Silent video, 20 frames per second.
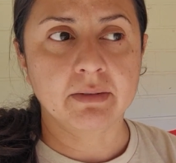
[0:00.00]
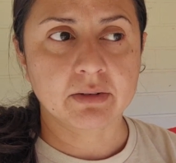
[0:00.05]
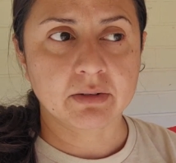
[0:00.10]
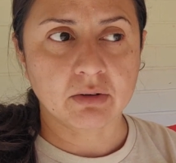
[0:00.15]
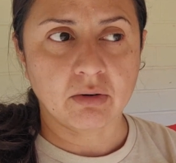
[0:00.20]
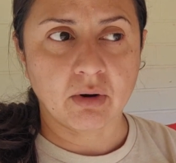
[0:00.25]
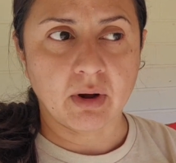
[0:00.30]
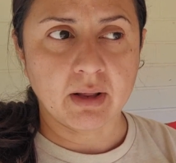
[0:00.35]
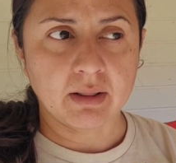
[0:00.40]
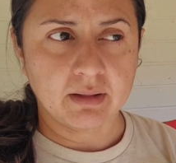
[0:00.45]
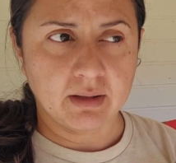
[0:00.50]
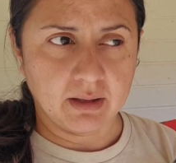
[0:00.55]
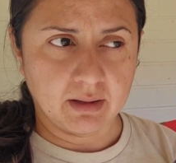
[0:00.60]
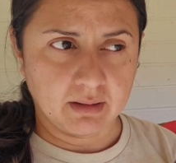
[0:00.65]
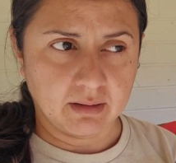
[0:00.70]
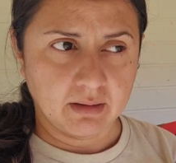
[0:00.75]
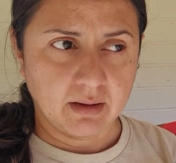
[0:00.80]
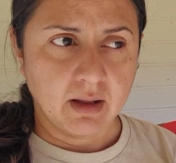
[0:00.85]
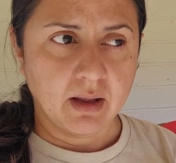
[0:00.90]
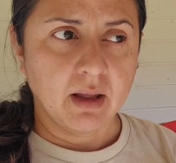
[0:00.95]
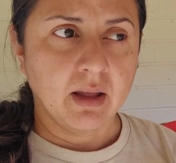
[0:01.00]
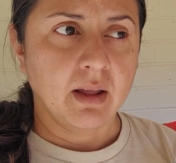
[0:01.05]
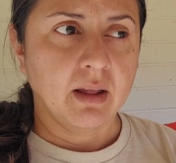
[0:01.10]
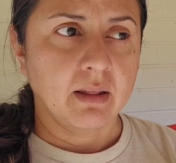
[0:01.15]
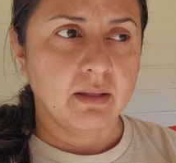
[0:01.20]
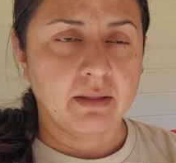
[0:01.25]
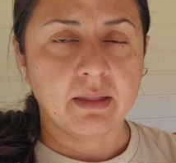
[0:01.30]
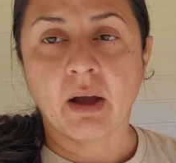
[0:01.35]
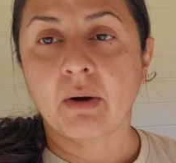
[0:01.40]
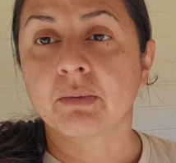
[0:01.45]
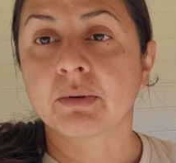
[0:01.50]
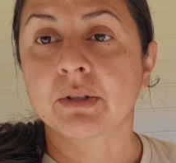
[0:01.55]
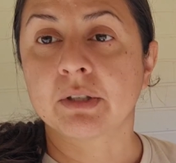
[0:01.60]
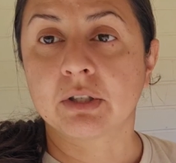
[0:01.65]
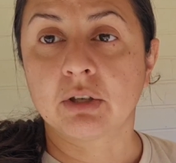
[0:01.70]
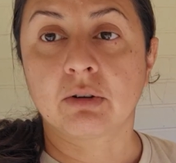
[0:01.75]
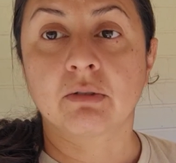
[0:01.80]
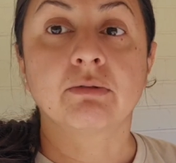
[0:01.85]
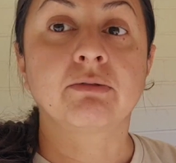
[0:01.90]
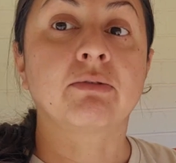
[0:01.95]
So I think that was
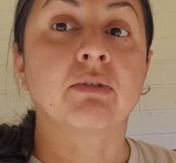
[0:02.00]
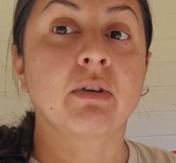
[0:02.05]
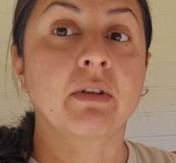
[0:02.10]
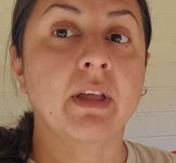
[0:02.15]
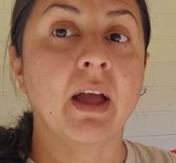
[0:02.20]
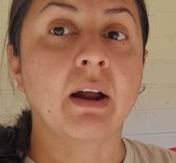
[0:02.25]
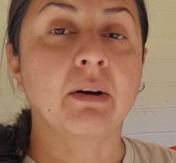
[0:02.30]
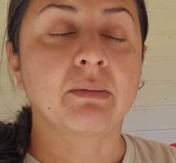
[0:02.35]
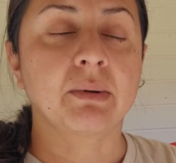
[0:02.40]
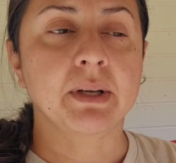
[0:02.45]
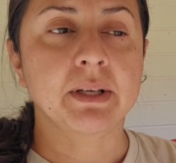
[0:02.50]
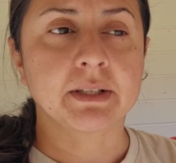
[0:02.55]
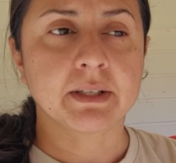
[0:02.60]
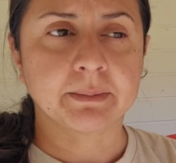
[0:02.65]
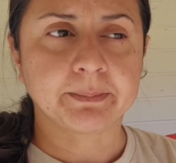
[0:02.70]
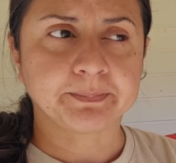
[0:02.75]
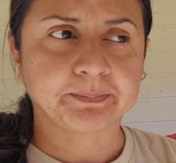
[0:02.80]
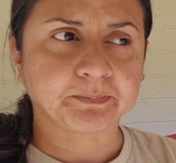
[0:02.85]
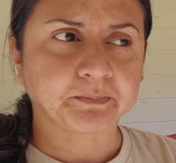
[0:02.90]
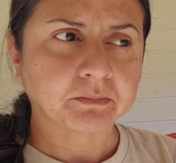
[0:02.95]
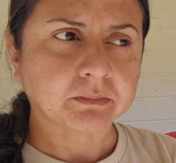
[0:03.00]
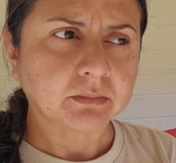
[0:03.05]
good for that reason.